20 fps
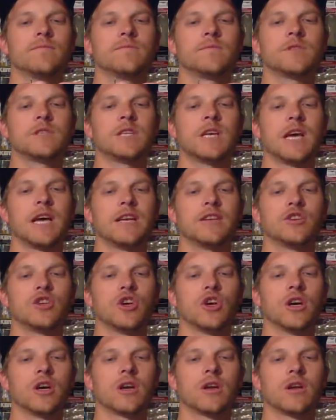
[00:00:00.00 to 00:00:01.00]
size
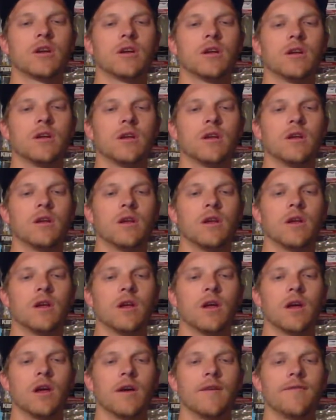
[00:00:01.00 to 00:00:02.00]
hook
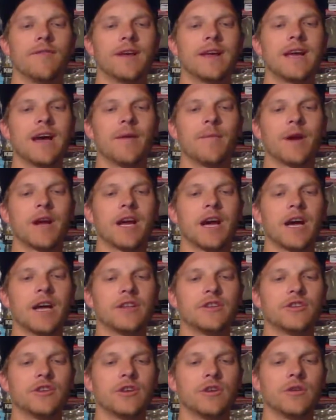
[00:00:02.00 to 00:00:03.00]
of the
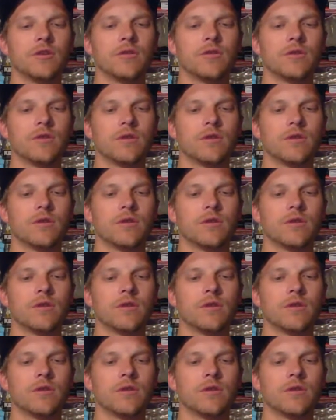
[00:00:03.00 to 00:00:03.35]
Gamakatsu